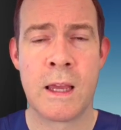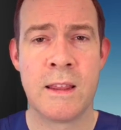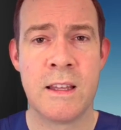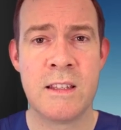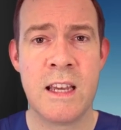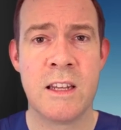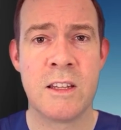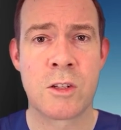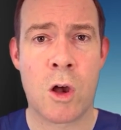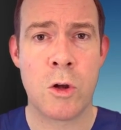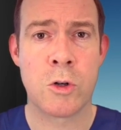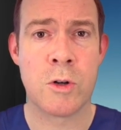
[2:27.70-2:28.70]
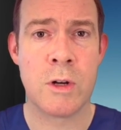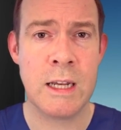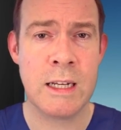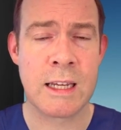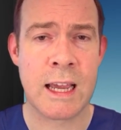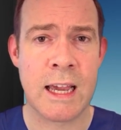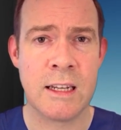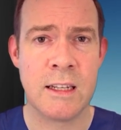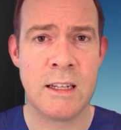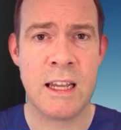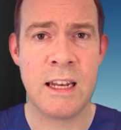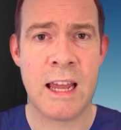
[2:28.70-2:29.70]
The XEN is
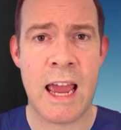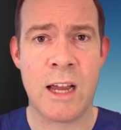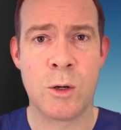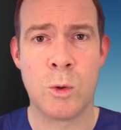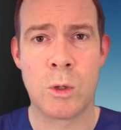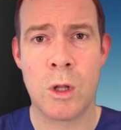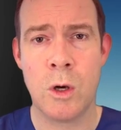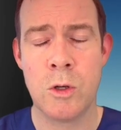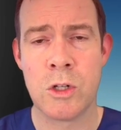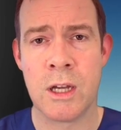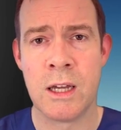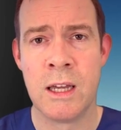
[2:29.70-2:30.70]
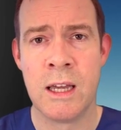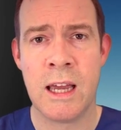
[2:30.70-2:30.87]
contraindicated in angle closure